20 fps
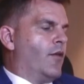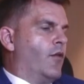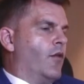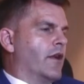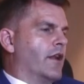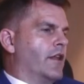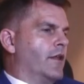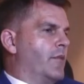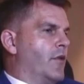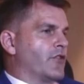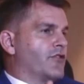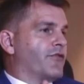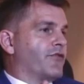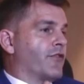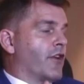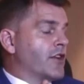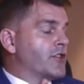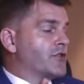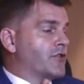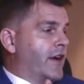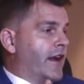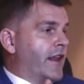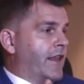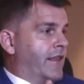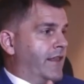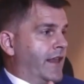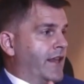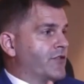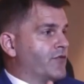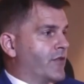one of the most frustrating
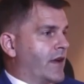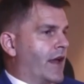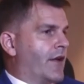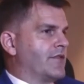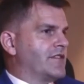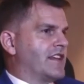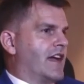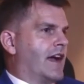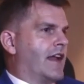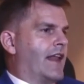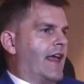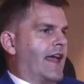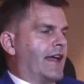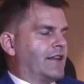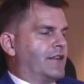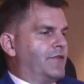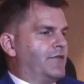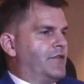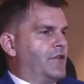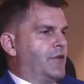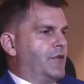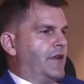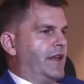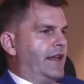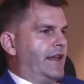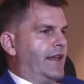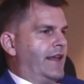things when I was on active duty